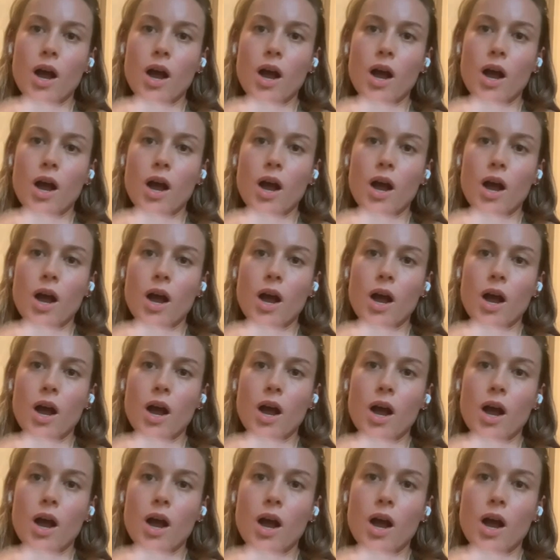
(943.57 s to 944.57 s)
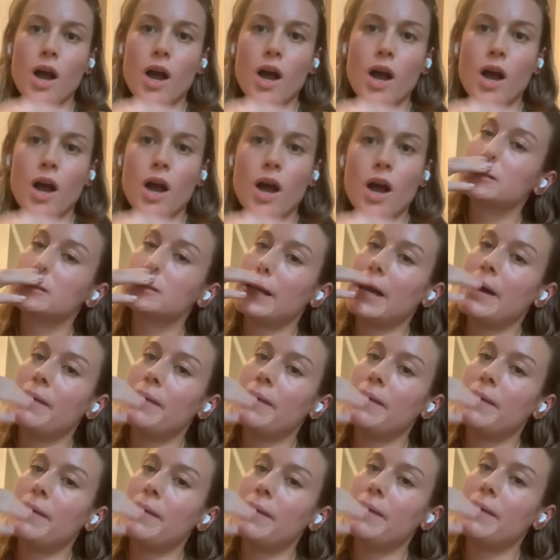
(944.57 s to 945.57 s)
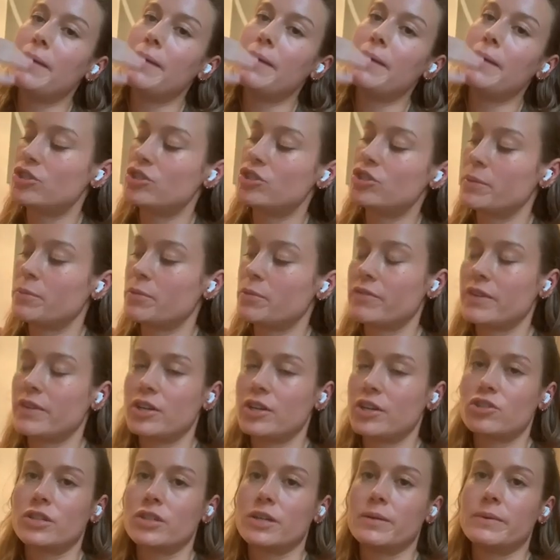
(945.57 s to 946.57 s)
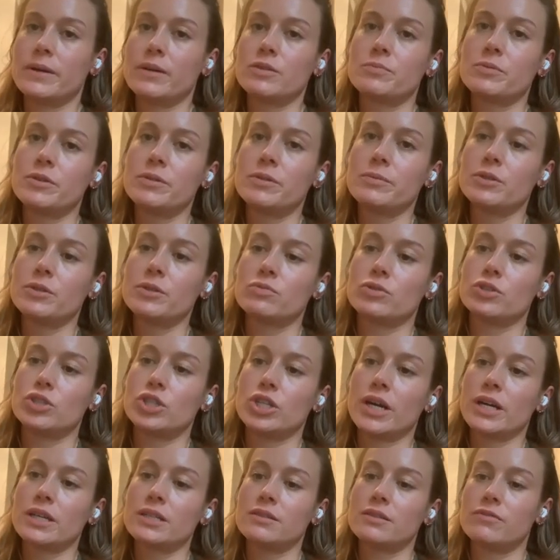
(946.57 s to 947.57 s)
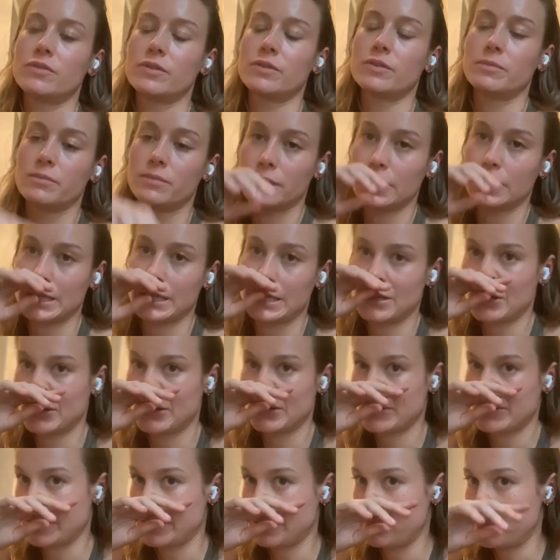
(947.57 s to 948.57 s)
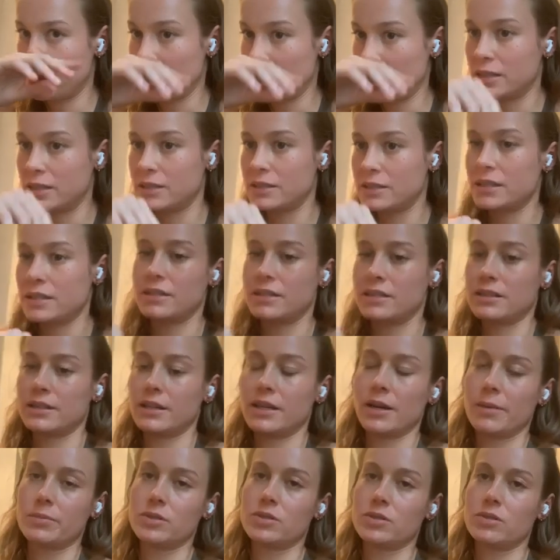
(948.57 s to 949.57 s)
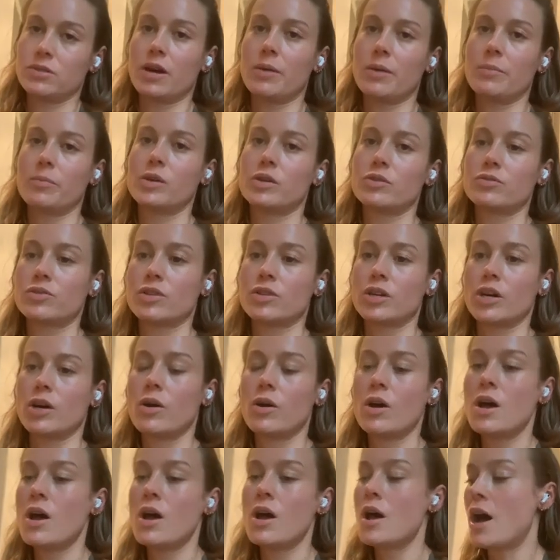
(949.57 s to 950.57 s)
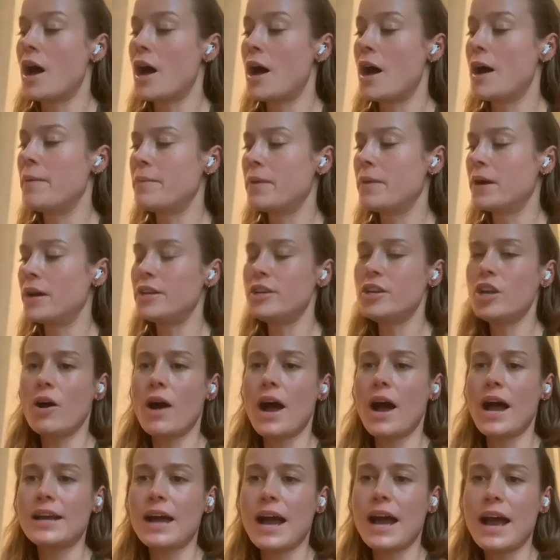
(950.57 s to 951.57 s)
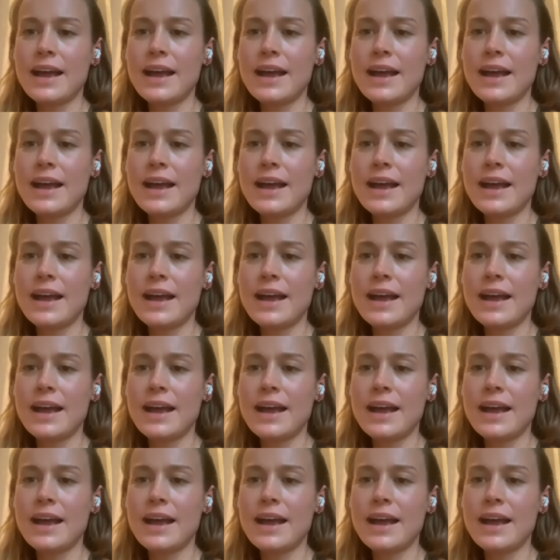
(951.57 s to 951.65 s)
No, I wasn't. I mean, I was auditioning professionally, but I was pretty much rejected from the industry pretty consistently up until a couple years ago. I don't know.